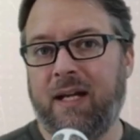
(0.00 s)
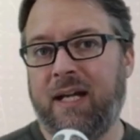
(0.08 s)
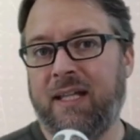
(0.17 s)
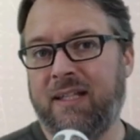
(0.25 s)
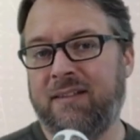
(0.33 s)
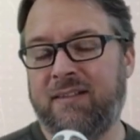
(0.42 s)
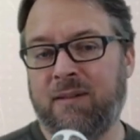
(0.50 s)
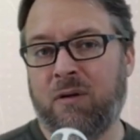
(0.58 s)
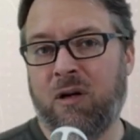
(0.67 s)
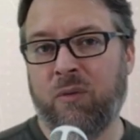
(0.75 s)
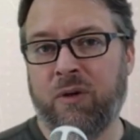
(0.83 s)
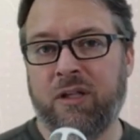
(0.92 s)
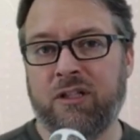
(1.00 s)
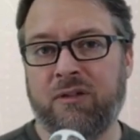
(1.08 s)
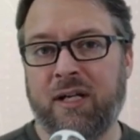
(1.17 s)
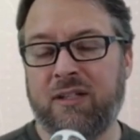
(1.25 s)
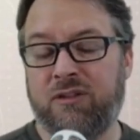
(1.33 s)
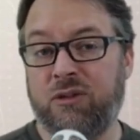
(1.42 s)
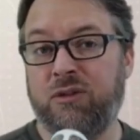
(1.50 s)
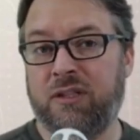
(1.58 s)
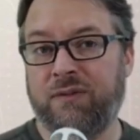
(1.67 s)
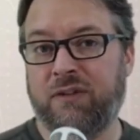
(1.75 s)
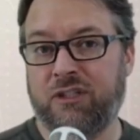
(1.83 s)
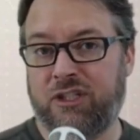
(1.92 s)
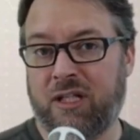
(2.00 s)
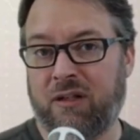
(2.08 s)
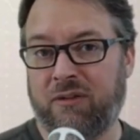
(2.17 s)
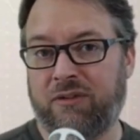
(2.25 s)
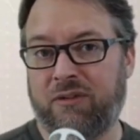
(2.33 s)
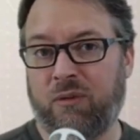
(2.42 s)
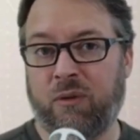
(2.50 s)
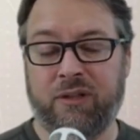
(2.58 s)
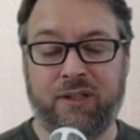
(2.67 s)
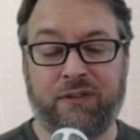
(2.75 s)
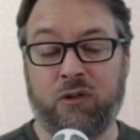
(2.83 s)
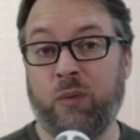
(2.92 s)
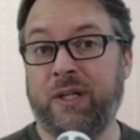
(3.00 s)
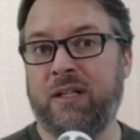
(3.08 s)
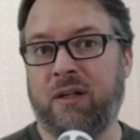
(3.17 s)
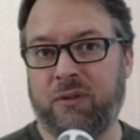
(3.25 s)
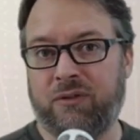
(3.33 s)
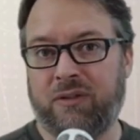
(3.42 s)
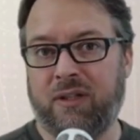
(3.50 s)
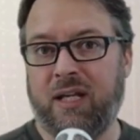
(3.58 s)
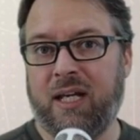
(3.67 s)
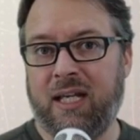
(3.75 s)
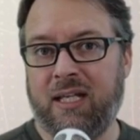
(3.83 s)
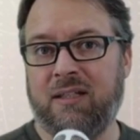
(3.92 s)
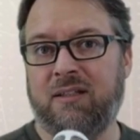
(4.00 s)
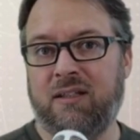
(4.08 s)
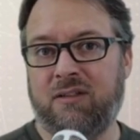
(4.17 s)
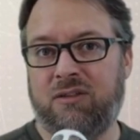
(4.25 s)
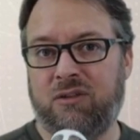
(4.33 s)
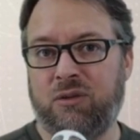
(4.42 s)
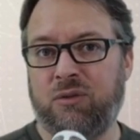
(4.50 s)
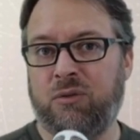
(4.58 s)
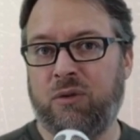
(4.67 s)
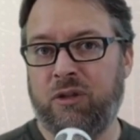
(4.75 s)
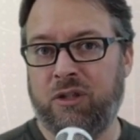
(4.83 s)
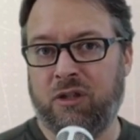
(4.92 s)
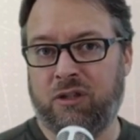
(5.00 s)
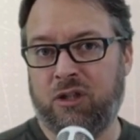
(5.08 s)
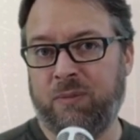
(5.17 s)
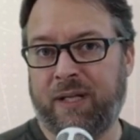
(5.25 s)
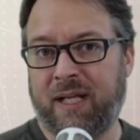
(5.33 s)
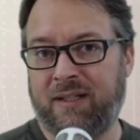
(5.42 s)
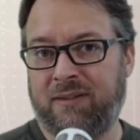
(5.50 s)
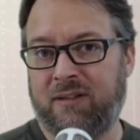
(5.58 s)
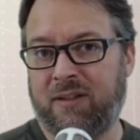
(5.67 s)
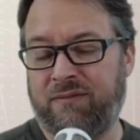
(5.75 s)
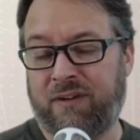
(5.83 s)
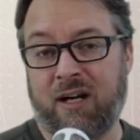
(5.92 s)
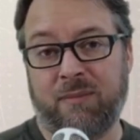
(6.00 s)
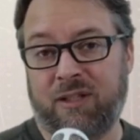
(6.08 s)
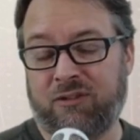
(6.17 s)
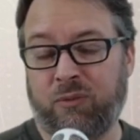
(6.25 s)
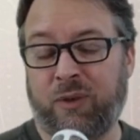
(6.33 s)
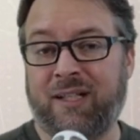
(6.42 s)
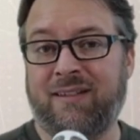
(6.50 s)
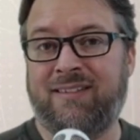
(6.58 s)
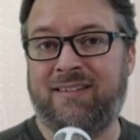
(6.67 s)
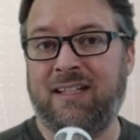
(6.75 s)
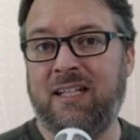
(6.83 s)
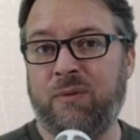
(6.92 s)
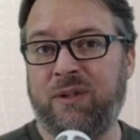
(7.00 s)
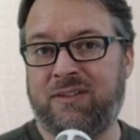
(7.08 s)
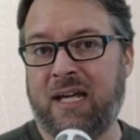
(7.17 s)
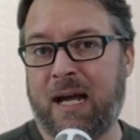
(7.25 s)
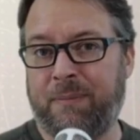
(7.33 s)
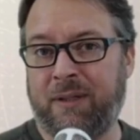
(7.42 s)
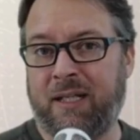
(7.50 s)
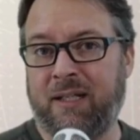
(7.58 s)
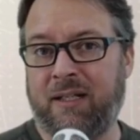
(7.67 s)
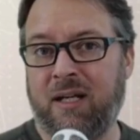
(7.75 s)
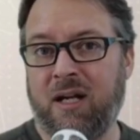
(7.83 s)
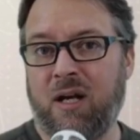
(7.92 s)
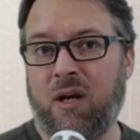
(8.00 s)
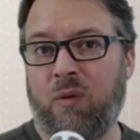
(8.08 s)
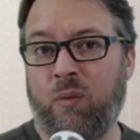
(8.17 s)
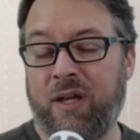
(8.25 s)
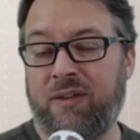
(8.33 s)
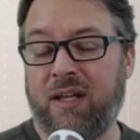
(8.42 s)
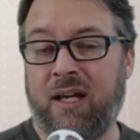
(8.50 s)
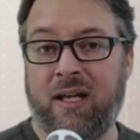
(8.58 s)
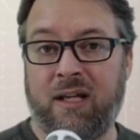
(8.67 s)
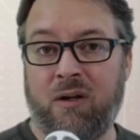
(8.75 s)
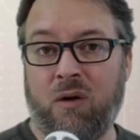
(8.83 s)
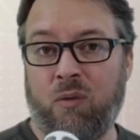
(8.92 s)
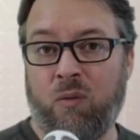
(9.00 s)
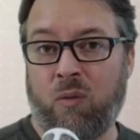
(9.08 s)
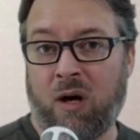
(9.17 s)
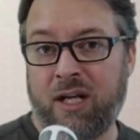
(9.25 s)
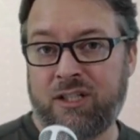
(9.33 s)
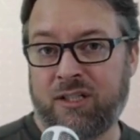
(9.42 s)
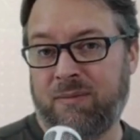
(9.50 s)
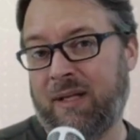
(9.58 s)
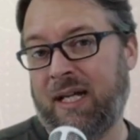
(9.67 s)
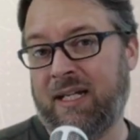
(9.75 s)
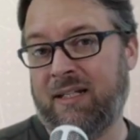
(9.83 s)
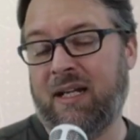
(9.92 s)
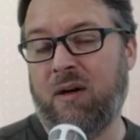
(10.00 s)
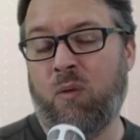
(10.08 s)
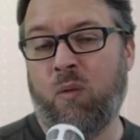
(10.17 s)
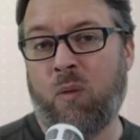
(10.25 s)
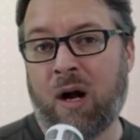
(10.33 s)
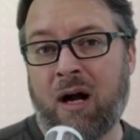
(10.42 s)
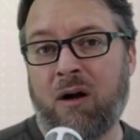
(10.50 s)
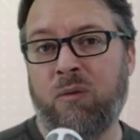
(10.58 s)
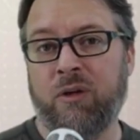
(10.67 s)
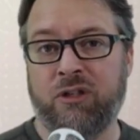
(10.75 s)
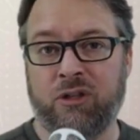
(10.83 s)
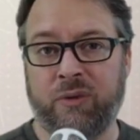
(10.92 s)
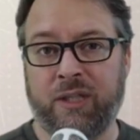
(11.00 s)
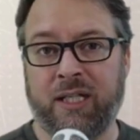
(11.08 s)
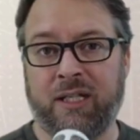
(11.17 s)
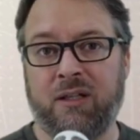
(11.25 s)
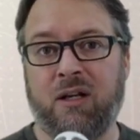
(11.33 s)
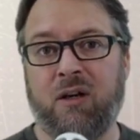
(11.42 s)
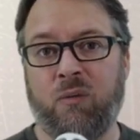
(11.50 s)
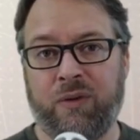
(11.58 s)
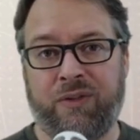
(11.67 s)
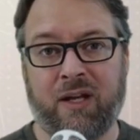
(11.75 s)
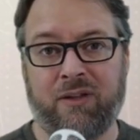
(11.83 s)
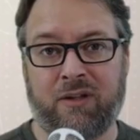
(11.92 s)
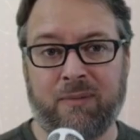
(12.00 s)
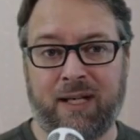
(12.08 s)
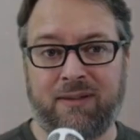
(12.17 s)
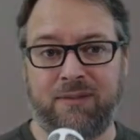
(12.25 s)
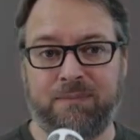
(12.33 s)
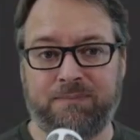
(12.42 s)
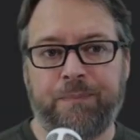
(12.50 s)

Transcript: In this demo, we're going to create 2 different shells or different windows into your Kubernetes environment so we can see what's happening with a watch command while we're doing it with the other commands.